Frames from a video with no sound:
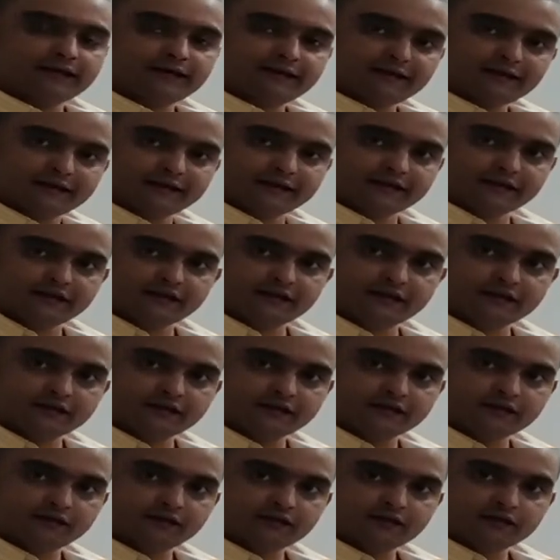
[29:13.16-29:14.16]

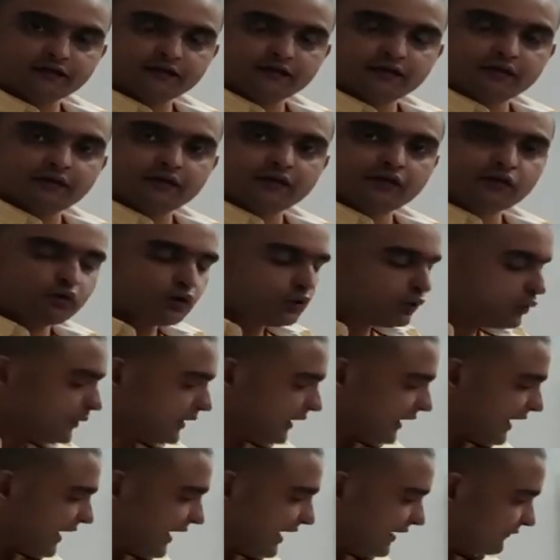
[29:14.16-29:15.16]
is you
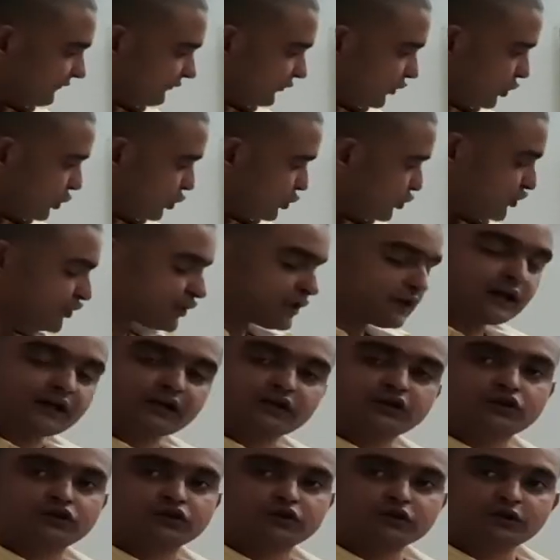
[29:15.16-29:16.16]
will have to
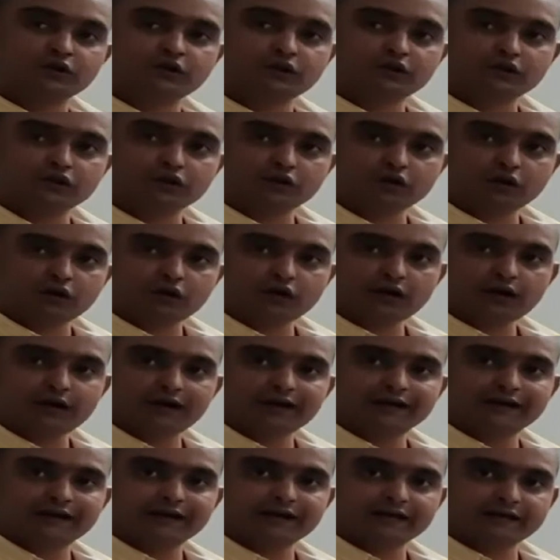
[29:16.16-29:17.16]
structure your
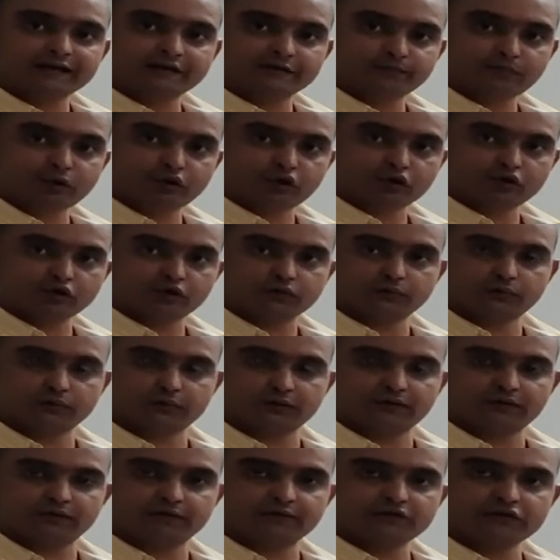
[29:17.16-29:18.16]
response
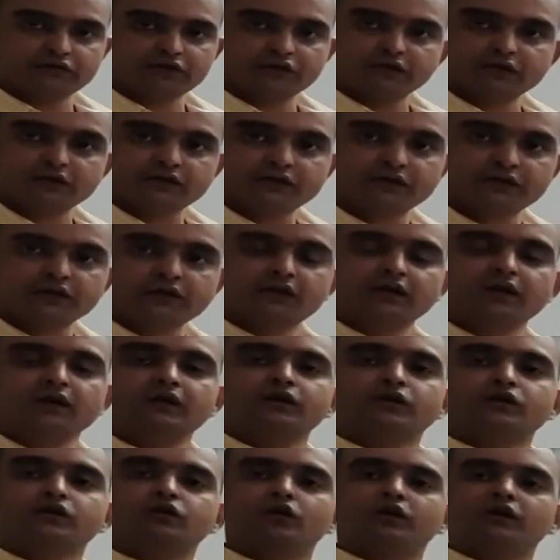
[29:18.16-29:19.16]
well, which is
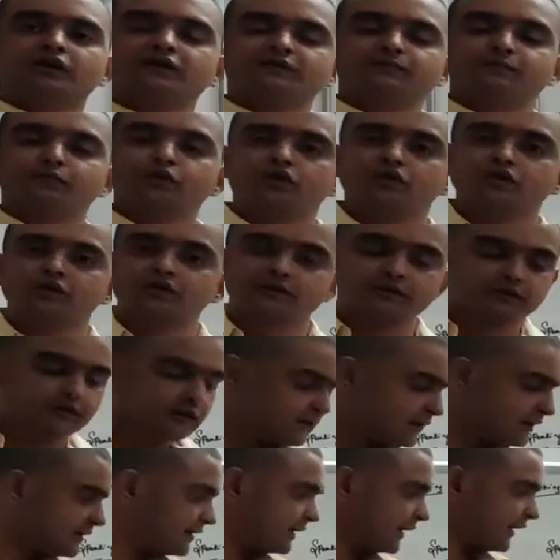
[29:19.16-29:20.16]
your response
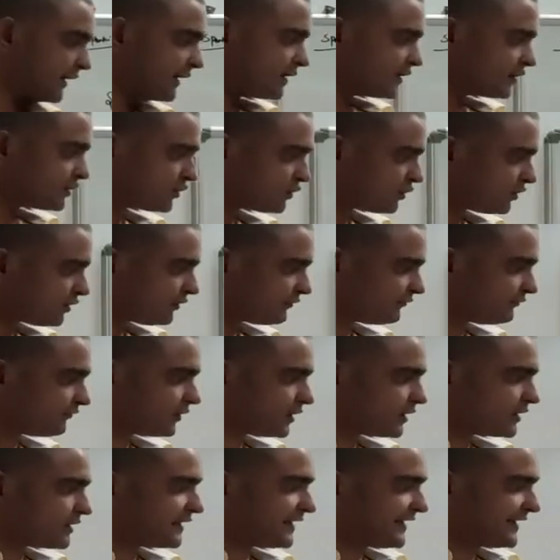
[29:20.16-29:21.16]
in the case of
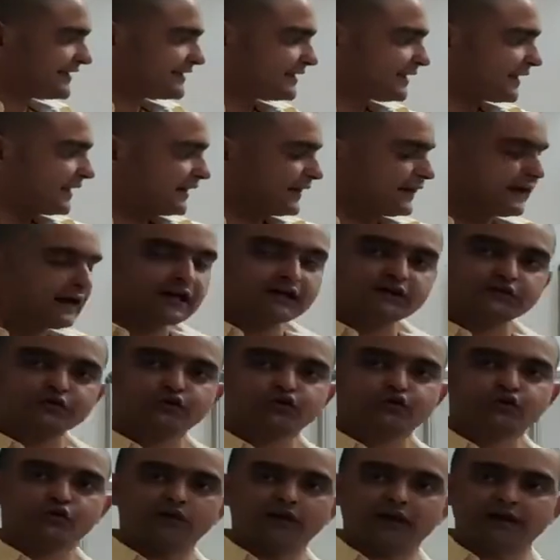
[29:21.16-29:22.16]
the essay task
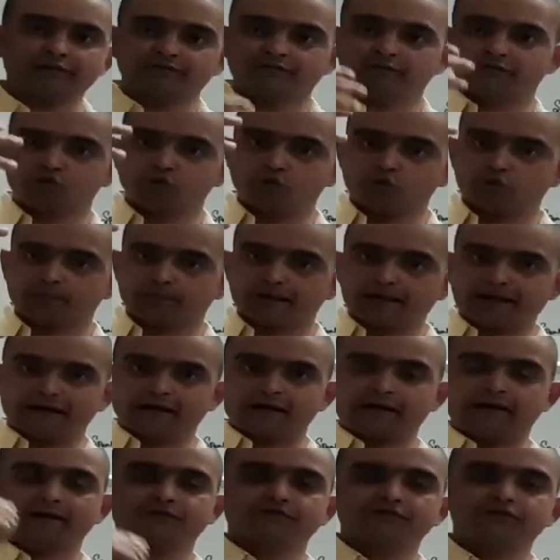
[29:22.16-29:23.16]
should have 4
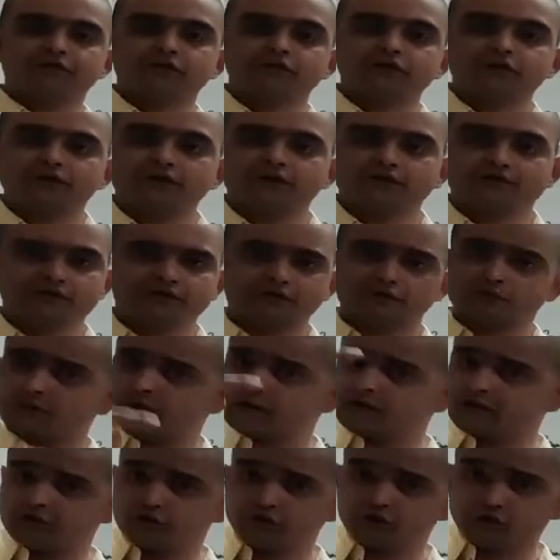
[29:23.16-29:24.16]
paragraphs. First
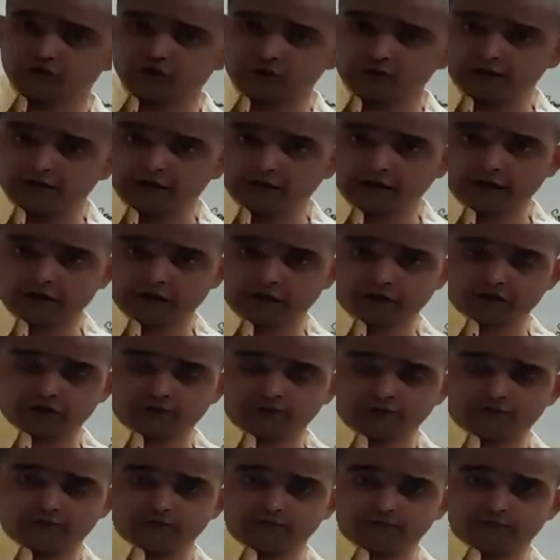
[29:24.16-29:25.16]
one is your
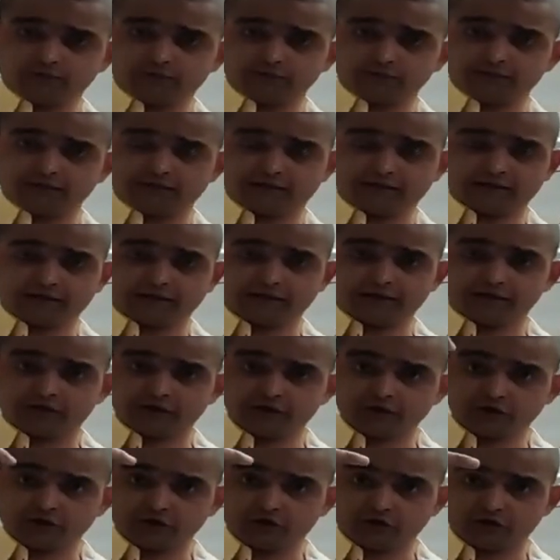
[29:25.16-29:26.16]
introduction, the second
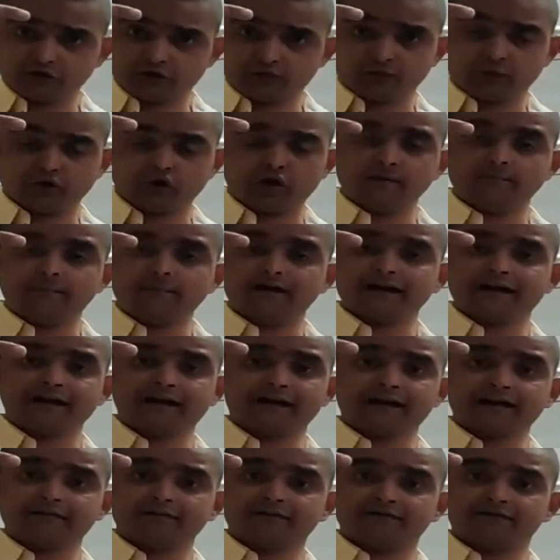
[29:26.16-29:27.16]
one is your body
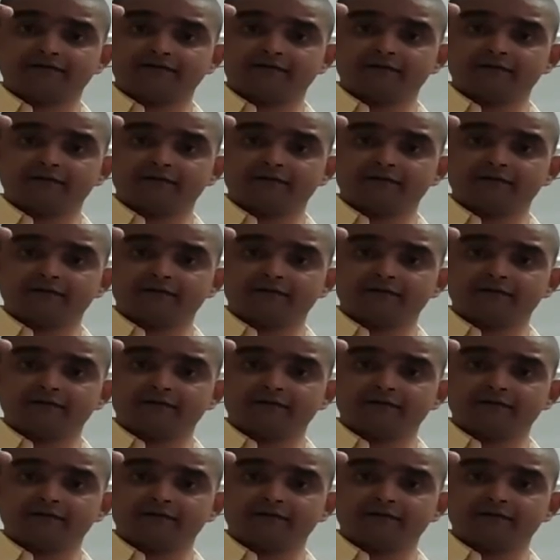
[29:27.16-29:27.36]
paragraph,